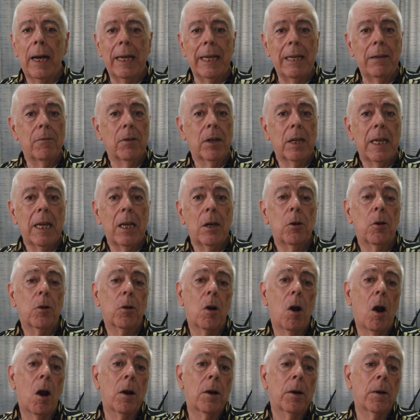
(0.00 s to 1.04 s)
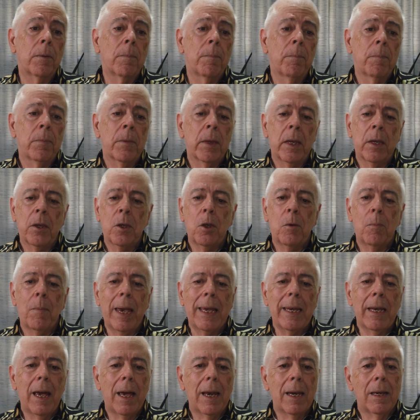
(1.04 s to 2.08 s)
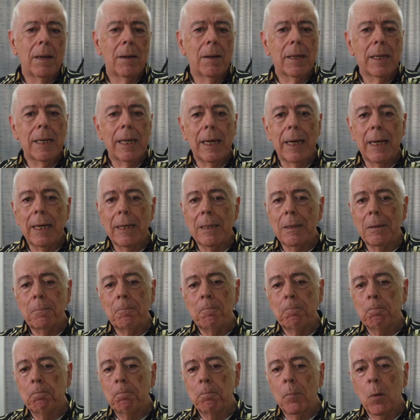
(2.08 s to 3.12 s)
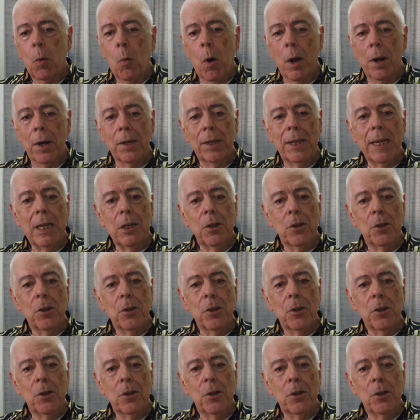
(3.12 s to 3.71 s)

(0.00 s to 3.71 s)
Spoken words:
even kindergarten. You may not want to